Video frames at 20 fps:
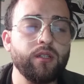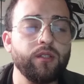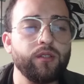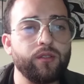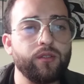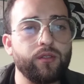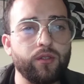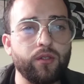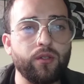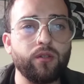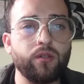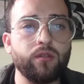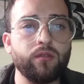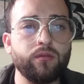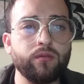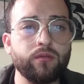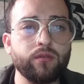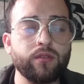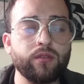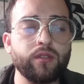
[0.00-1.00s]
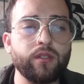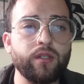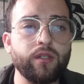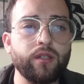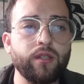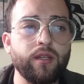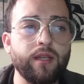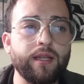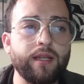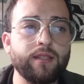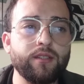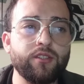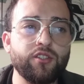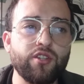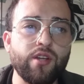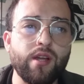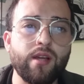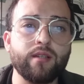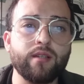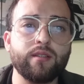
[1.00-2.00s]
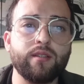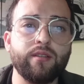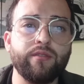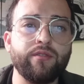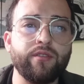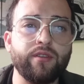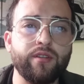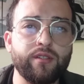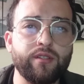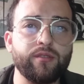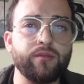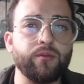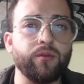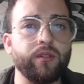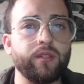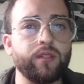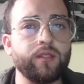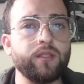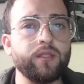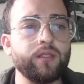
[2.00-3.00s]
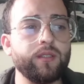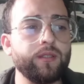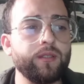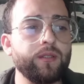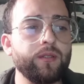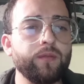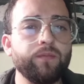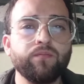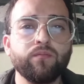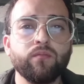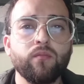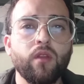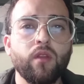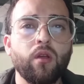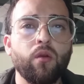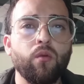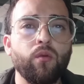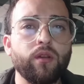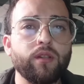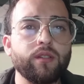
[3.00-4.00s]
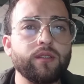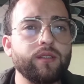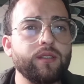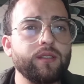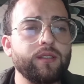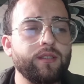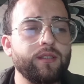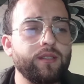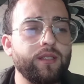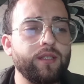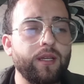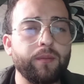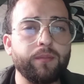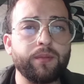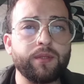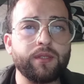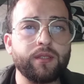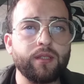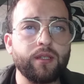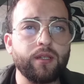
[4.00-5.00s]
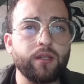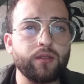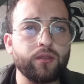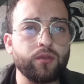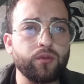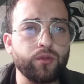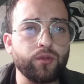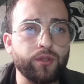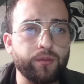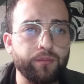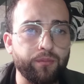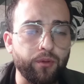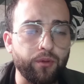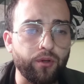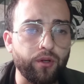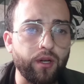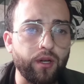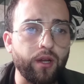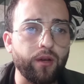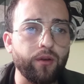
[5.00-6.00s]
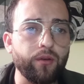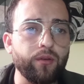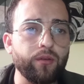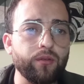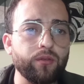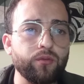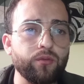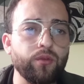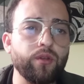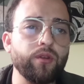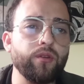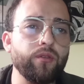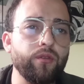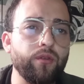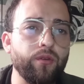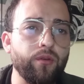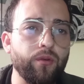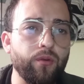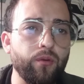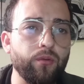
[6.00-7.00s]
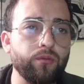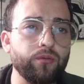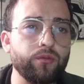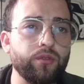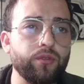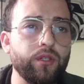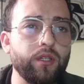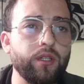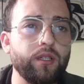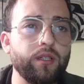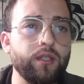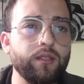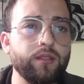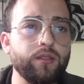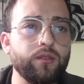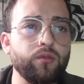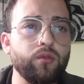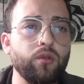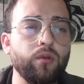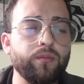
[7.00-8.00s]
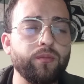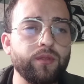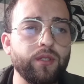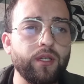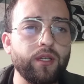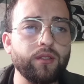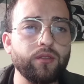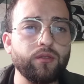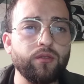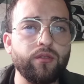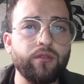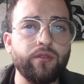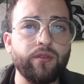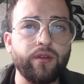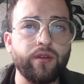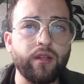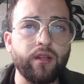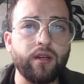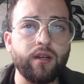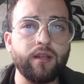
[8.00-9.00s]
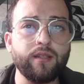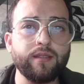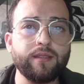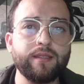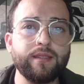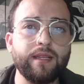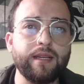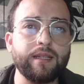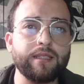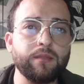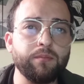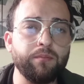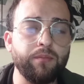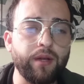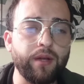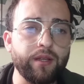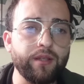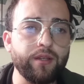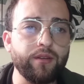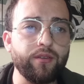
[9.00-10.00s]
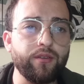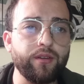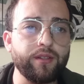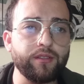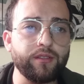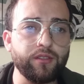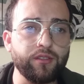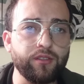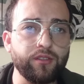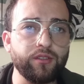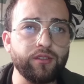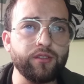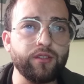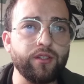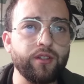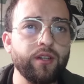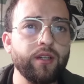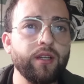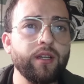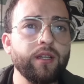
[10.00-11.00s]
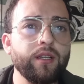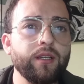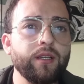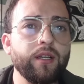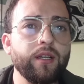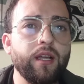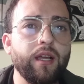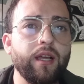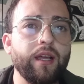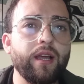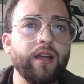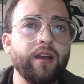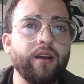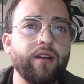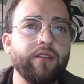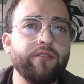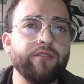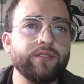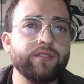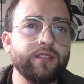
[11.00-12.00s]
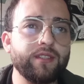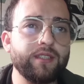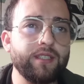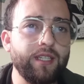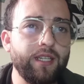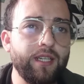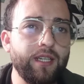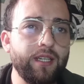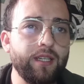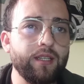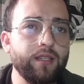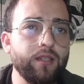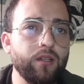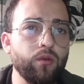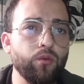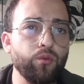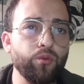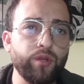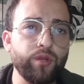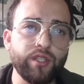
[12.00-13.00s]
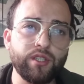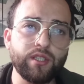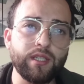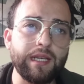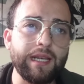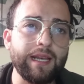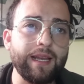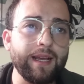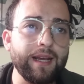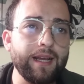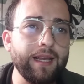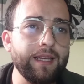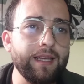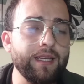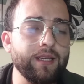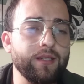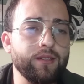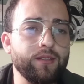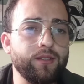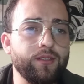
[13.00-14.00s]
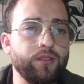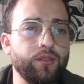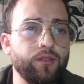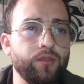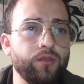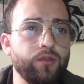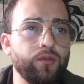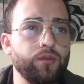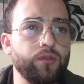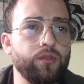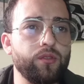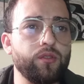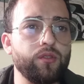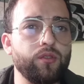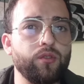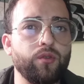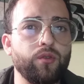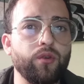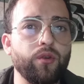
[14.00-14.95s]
So let's check the first one. One of the steps to export to another country is to obtain your federal taxpayer register RFC, which legally constitutes your